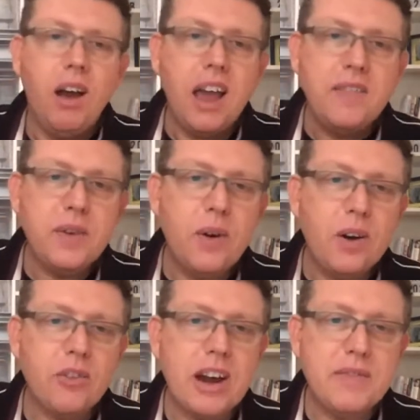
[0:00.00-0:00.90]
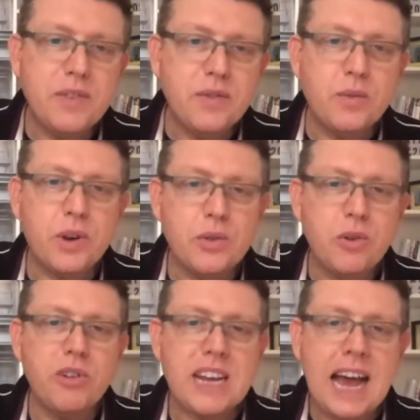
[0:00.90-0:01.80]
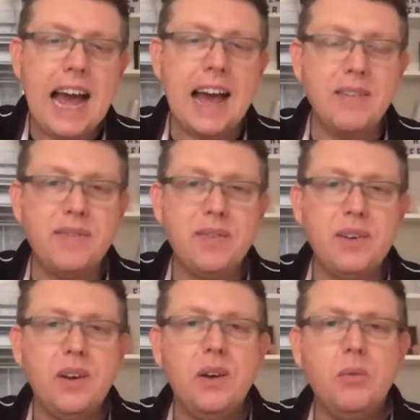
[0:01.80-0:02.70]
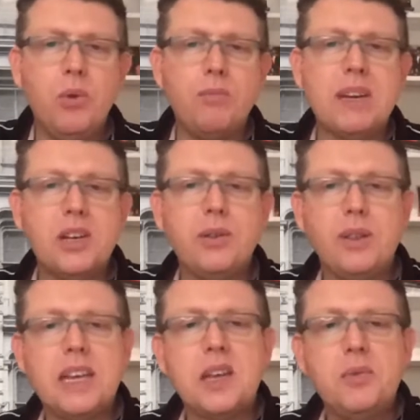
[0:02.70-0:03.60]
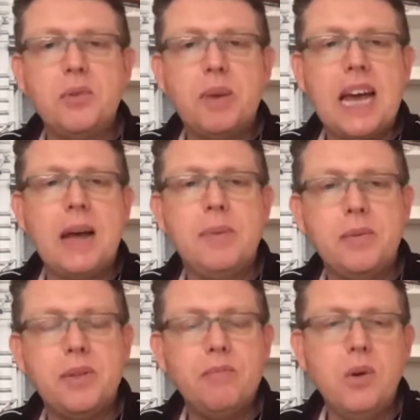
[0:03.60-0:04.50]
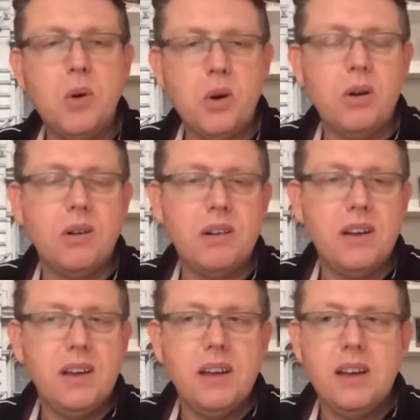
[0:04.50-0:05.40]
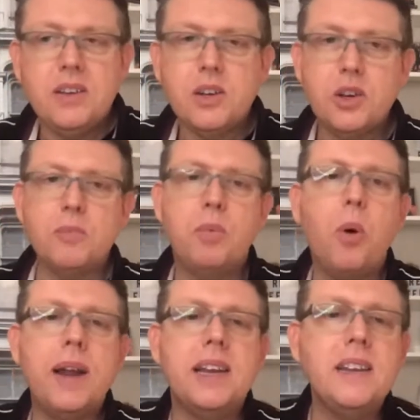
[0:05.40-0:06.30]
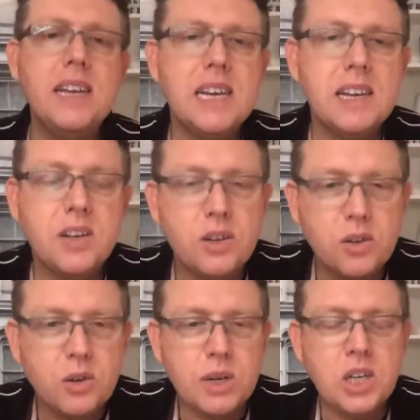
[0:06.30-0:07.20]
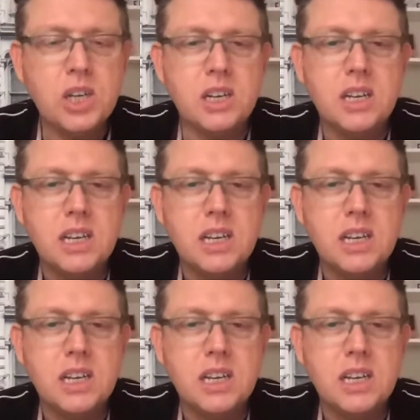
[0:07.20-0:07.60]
If you aren't grateful for what you already have, what makes you think you would be happy with any more? Let's say that again. If you aren't grateful for what you already have, what makes you think you would be happy with more? It's a good point, isn't it? It's a good question.